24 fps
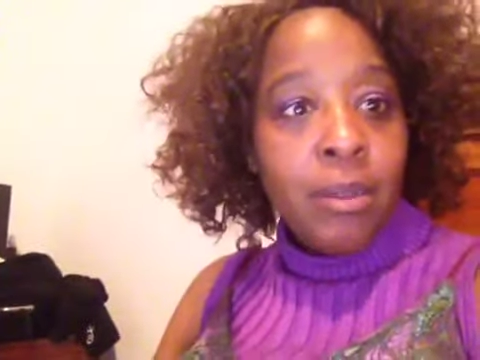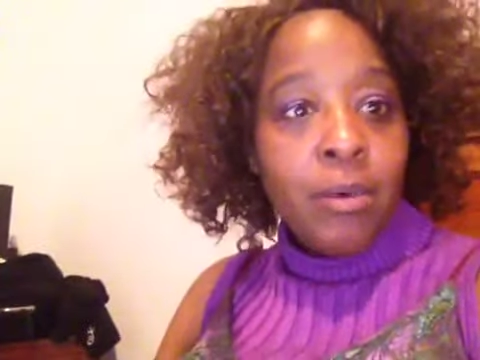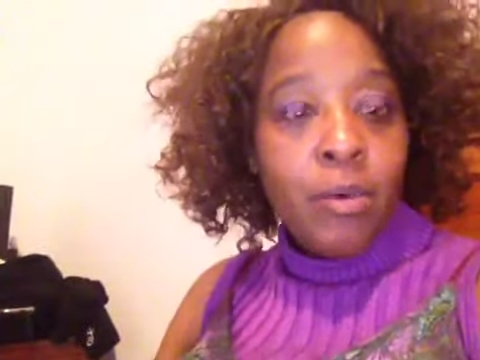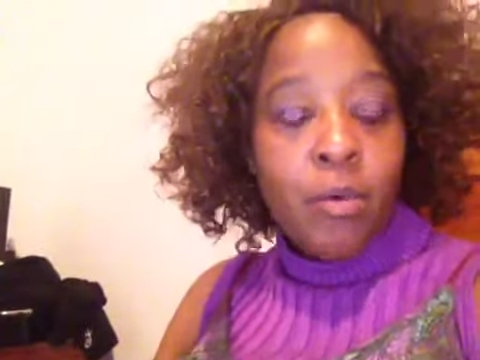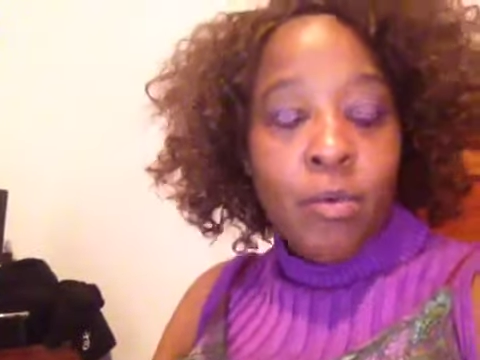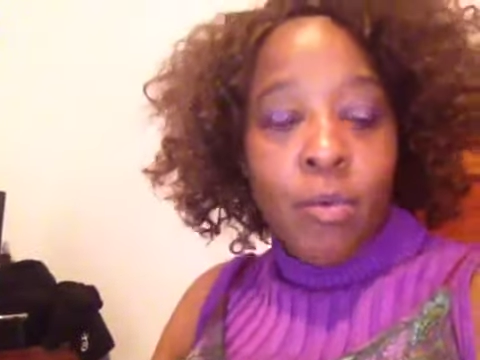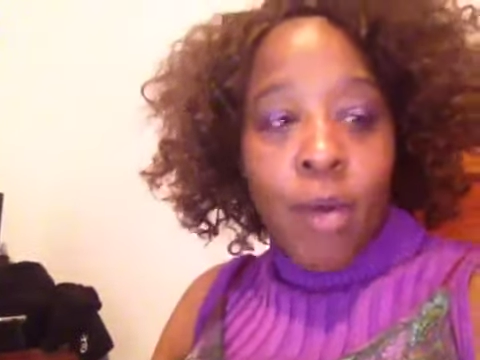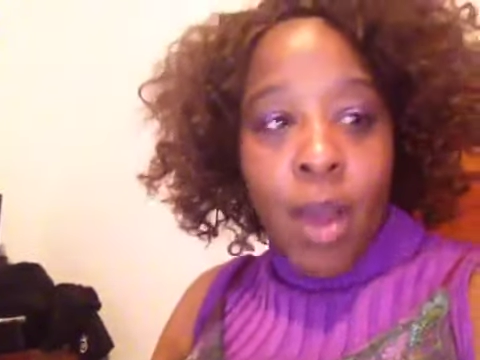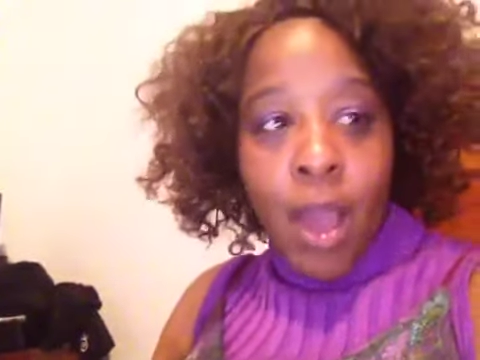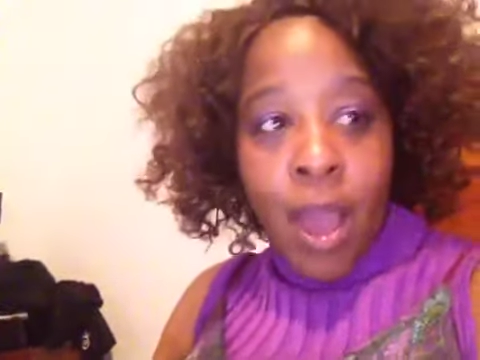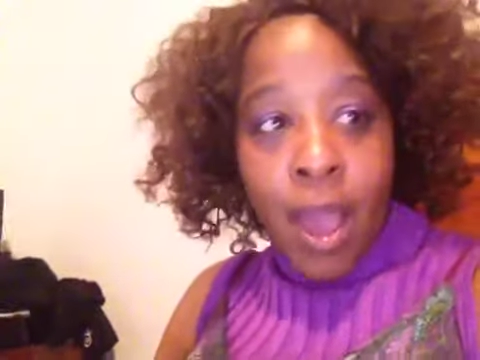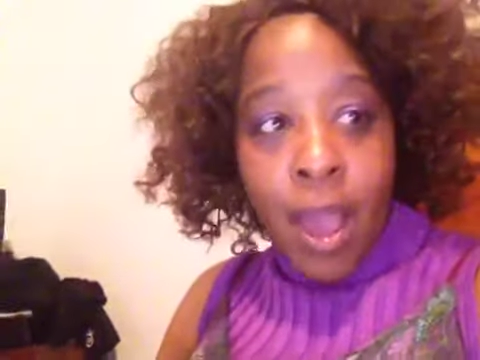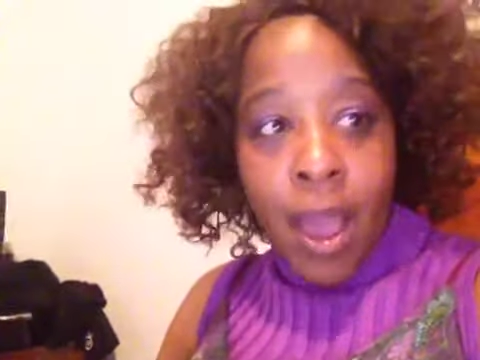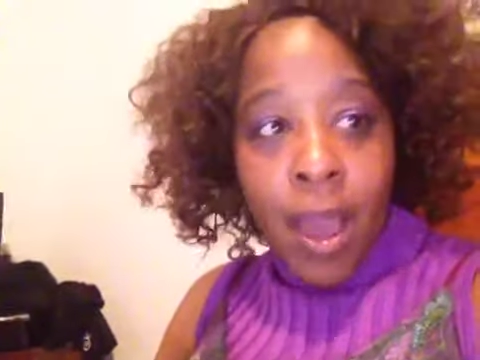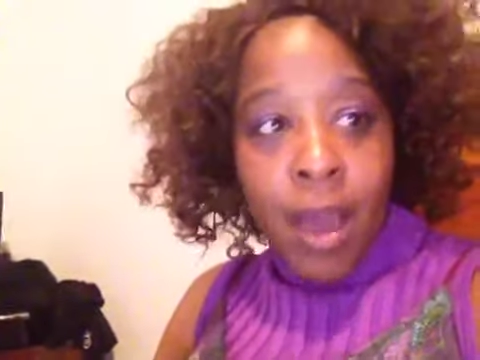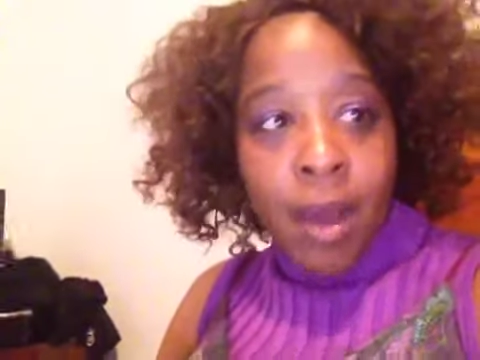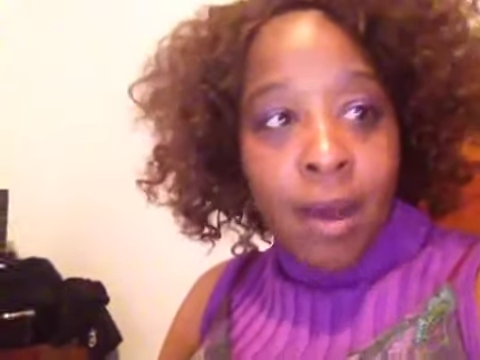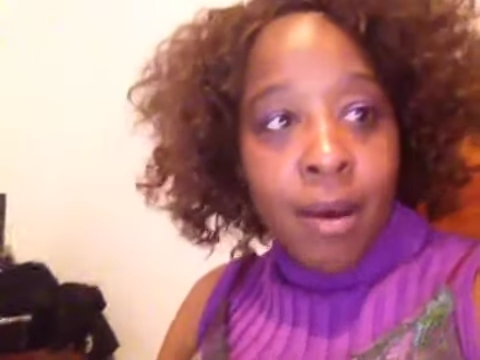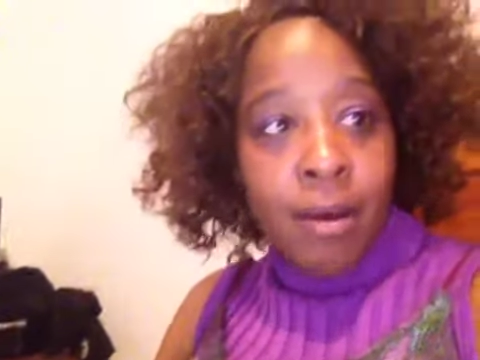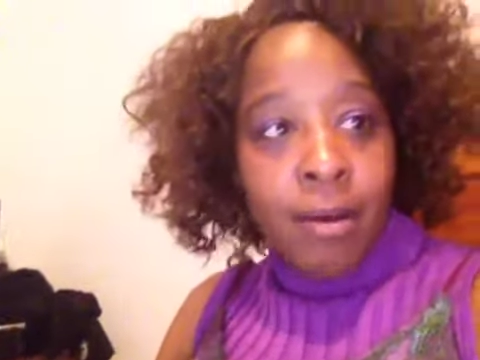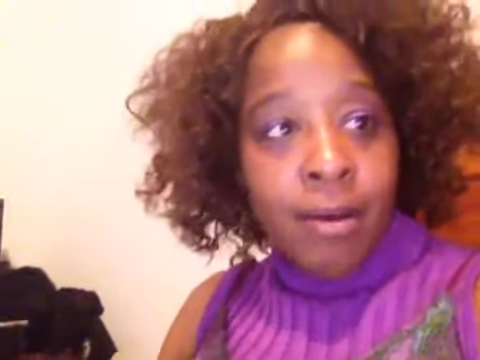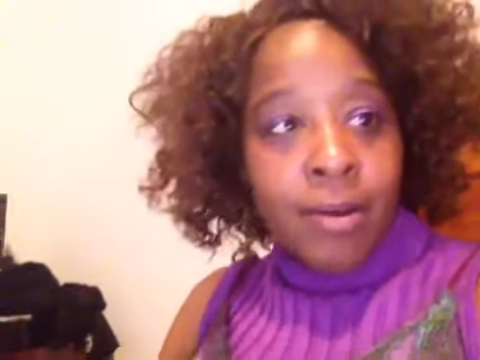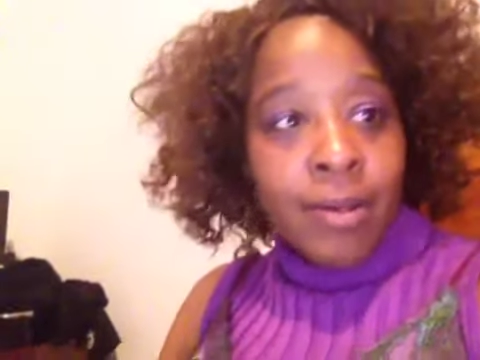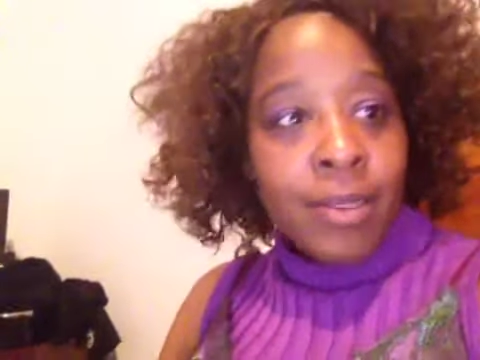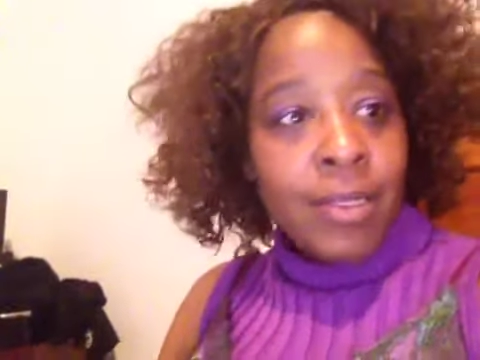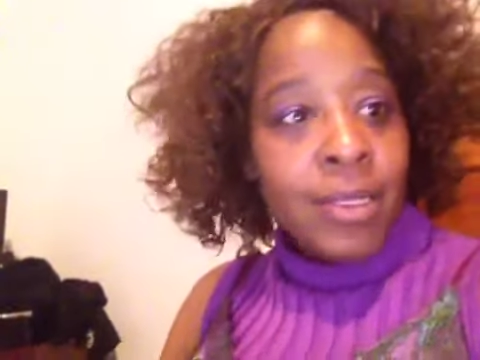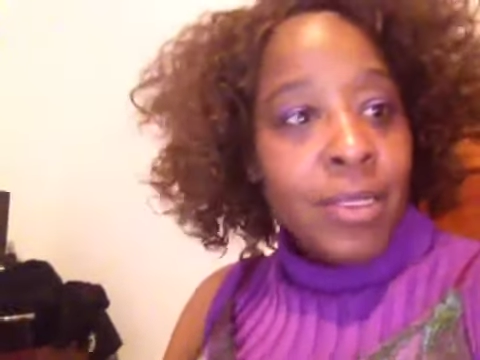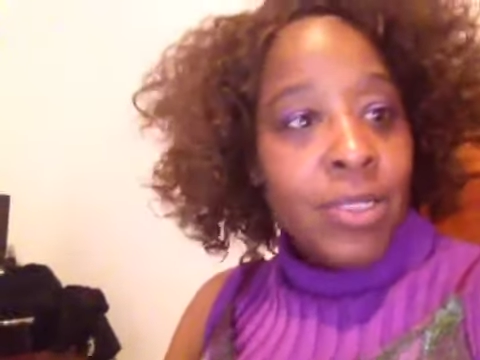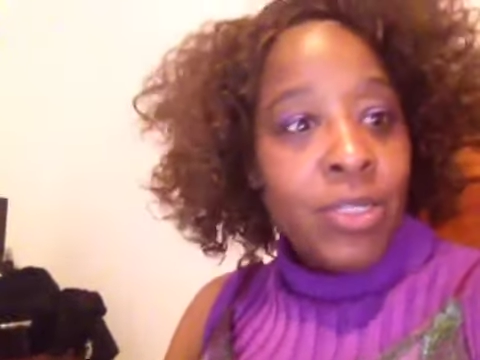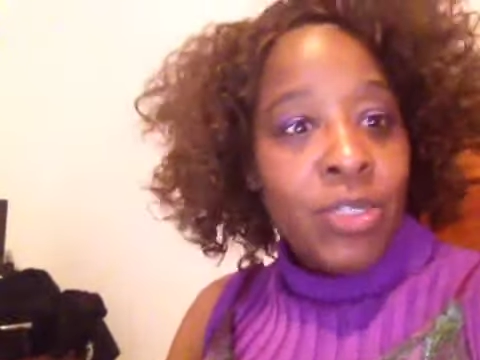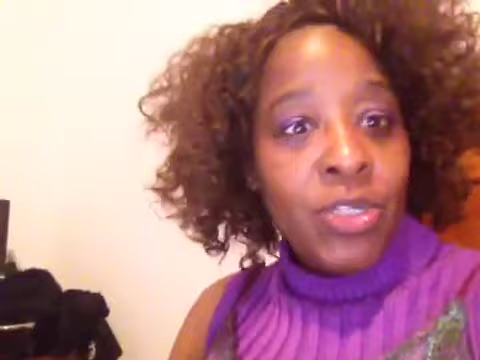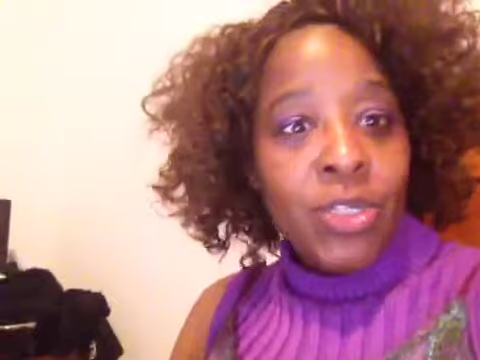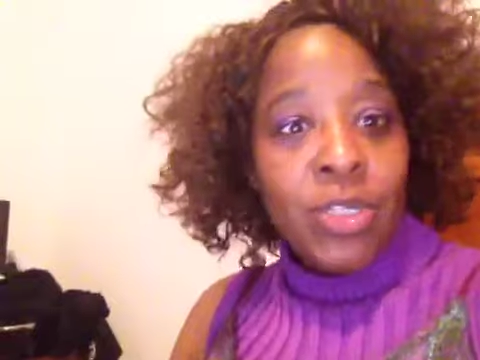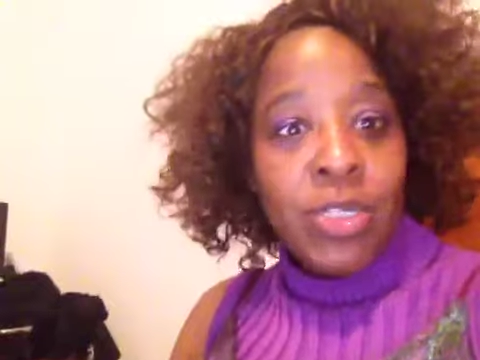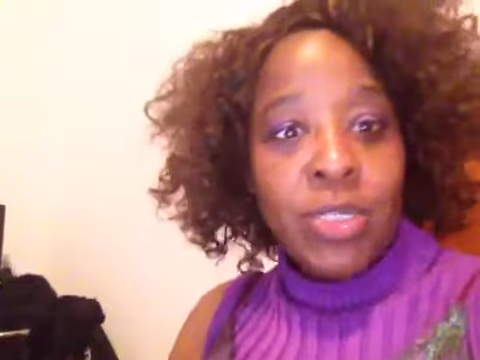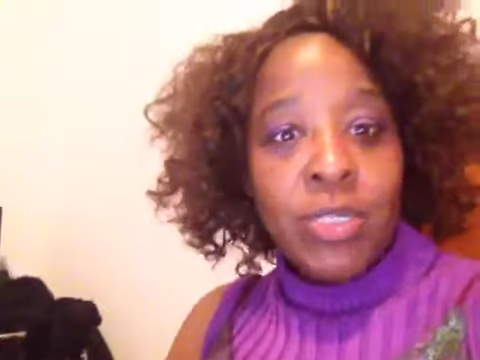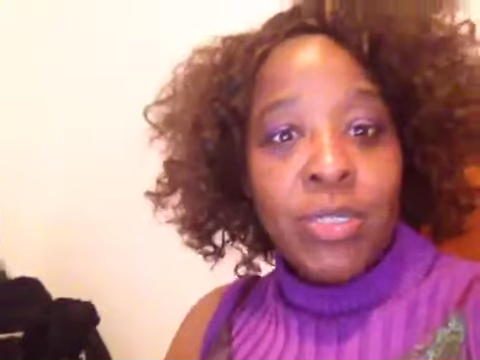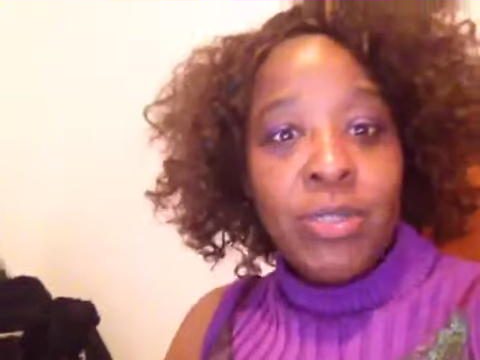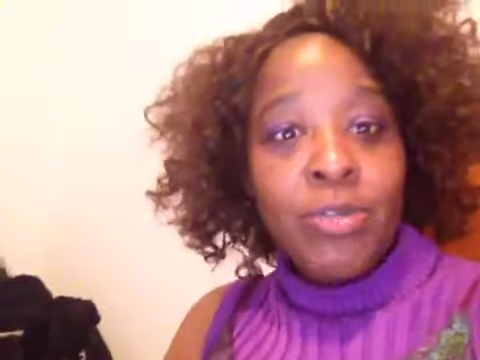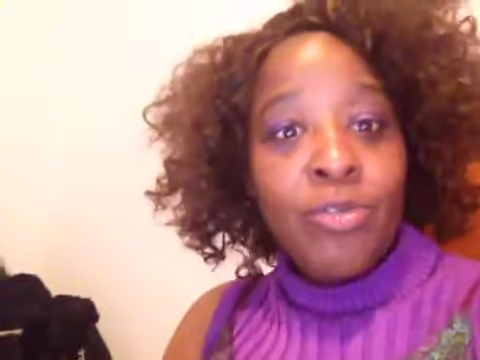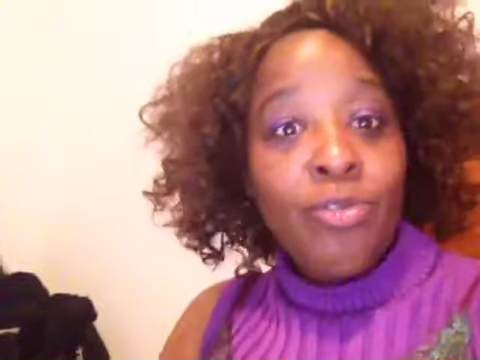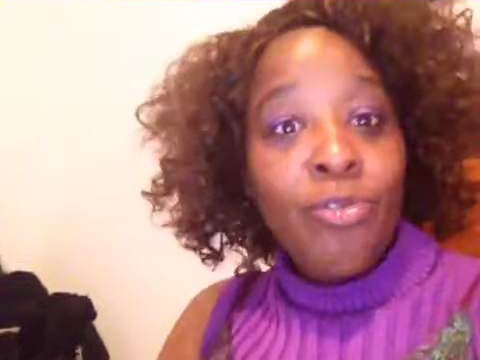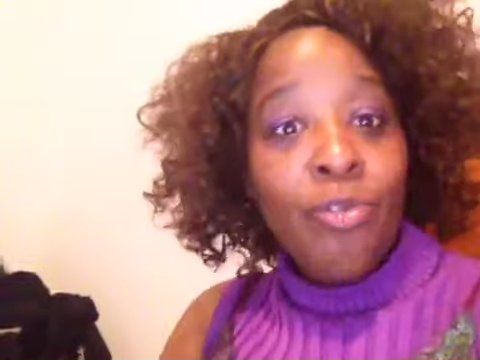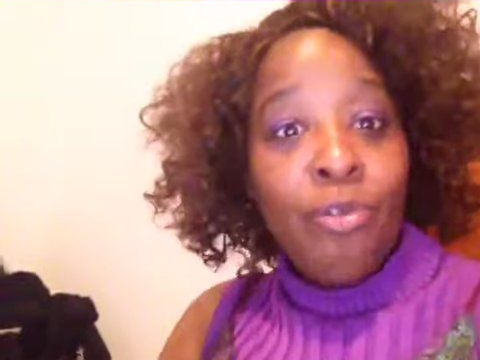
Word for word: Wow, it's just